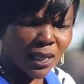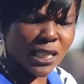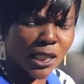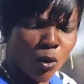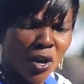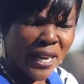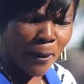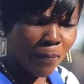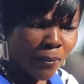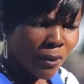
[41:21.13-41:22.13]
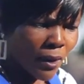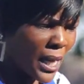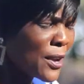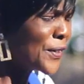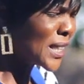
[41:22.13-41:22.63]
corner.
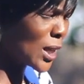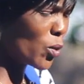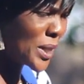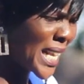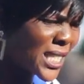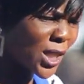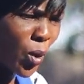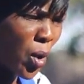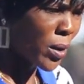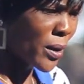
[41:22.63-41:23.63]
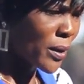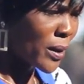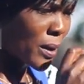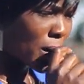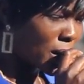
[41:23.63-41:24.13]
Everything will just go.
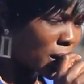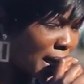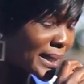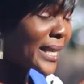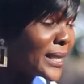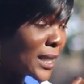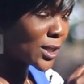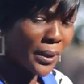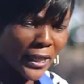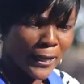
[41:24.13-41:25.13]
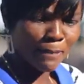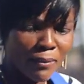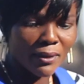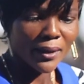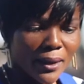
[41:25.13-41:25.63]
And I said, it's okay.
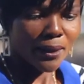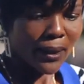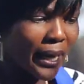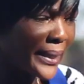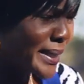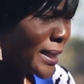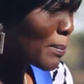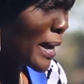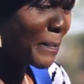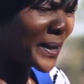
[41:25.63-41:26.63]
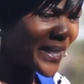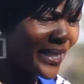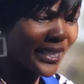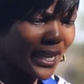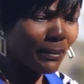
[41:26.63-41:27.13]
I did my
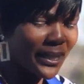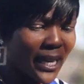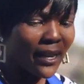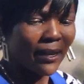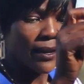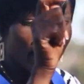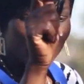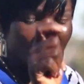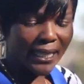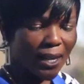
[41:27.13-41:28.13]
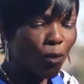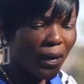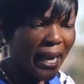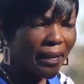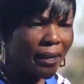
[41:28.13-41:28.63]
business. I'm done. And I go
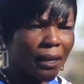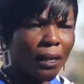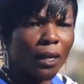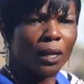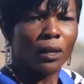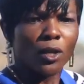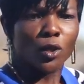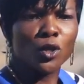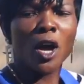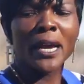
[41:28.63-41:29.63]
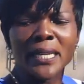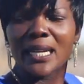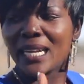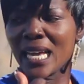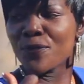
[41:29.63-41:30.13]
like, you know, in
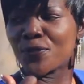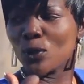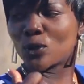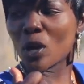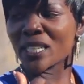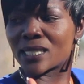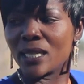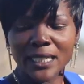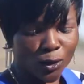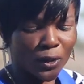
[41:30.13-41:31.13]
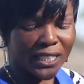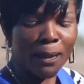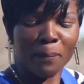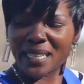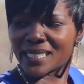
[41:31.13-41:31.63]
Glenview, those little
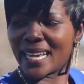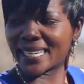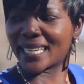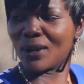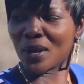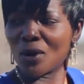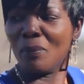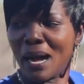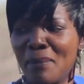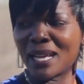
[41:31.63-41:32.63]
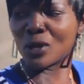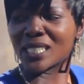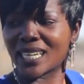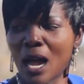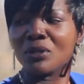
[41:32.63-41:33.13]
chambers like, well, Mama, those
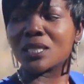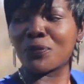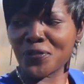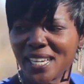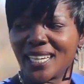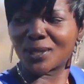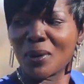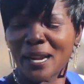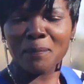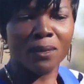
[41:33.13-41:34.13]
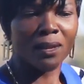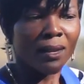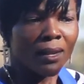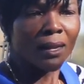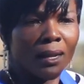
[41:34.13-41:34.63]
round sphere one. The
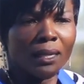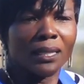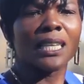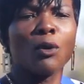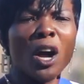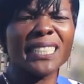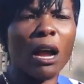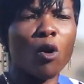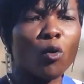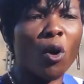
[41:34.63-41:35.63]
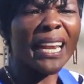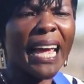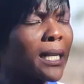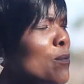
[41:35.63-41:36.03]
water will go like,